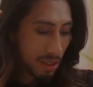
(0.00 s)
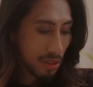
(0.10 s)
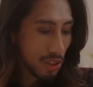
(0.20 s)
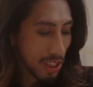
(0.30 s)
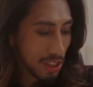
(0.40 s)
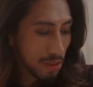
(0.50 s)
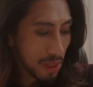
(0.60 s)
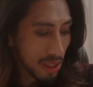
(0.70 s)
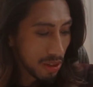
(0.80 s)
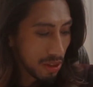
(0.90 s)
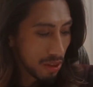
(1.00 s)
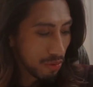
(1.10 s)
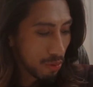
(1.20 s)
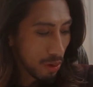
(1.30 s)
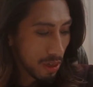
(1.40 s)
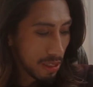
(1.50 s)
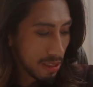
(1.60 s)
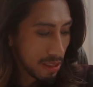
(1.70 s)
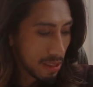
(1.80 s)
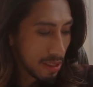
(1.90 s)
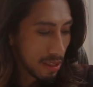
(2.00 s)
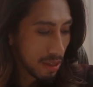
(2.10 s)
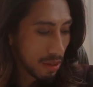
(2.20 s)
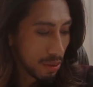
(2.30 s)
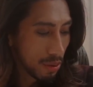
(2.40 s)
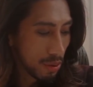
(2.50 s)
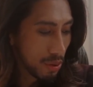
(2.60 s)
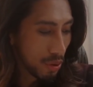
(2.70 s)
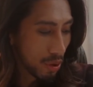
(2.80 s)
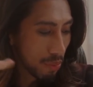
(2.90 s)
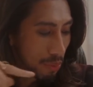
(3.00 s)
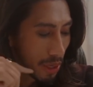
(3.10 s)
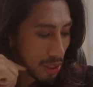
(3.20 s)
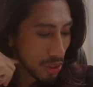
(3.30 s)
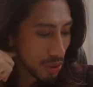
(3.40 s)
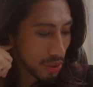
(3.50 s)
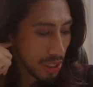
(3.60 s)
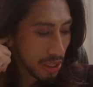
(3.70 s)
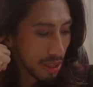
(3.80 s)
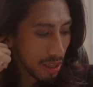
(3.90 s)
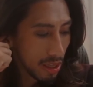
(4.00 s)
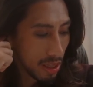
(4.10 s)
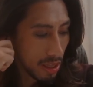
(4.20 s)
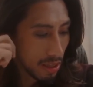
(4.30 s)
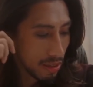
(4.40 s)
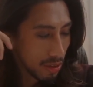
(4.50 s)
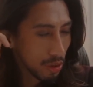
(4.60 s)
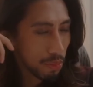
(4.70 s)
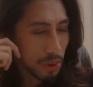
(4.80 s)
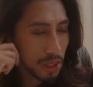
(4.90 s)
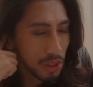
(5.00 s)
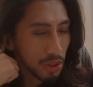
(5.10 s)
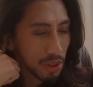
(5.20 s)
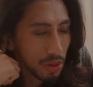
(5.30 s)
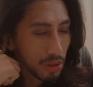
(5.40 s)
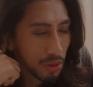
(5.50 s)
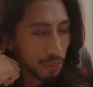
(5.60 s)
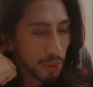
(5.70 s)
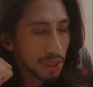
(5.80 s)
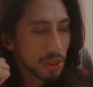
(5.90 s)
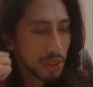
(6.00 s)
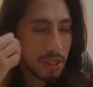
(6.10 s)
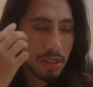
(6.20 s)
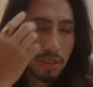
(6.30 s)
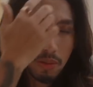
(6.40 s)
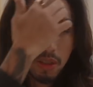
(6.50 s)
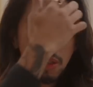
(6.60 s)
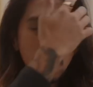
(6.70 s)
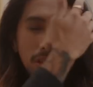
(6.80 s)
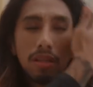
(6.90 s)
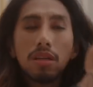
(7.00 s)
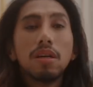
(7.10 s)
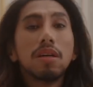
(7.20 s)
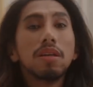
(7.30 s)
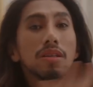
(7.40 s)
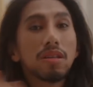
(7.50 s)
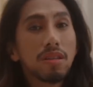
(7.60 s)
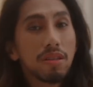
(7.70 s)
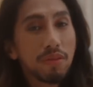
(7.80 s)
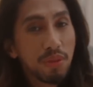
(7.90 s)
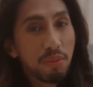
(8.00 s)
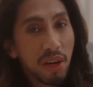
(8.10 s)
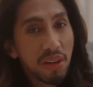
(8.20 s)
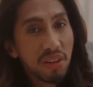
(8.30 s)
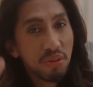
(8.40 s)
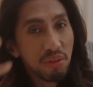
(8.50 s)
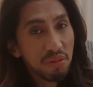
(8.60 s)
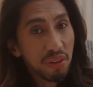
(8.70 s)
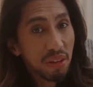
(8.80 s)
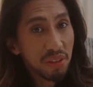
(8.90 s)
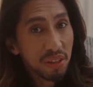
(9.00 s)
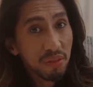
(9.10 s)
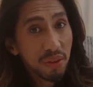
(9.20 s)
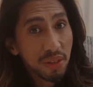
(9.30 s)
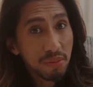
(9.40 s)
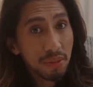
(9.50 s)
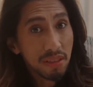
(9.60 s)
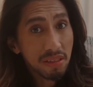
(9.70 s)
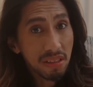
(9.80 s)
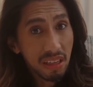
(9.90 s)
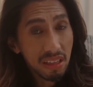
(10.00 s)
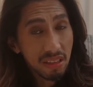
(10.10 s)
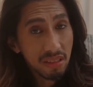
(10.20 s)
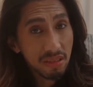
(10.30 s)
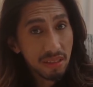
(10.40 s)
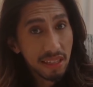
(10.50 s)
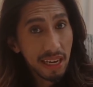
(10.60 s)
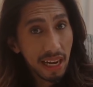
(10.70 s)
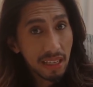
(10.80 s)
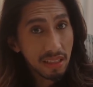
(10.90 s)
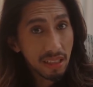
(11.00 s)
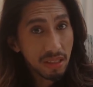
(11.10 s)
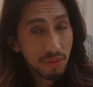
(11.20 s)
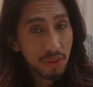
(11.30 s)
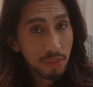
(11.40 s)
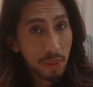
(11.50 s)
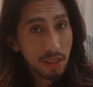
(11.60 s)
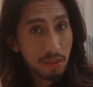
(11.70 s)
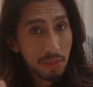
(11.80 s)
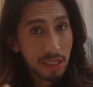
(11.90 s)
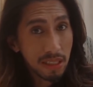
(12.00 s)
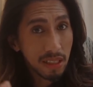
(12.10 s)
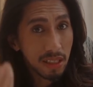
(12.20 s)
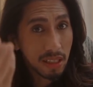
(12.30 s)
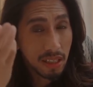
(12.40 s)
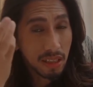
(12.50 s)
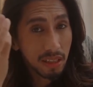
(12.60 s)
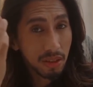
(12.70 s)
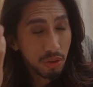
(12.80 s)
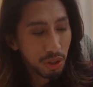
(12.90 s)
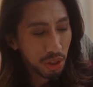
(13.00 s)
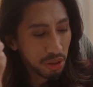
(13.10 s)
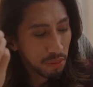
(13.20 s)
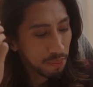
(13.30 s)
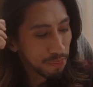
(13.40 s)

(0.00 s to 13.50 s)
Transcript: Judgment and Three of Wands. You're pressuring, you're pressured or you're pressured in the situation. You're, if you're married, you want to file for divorce because they, they lack the sense of responsibility in the union.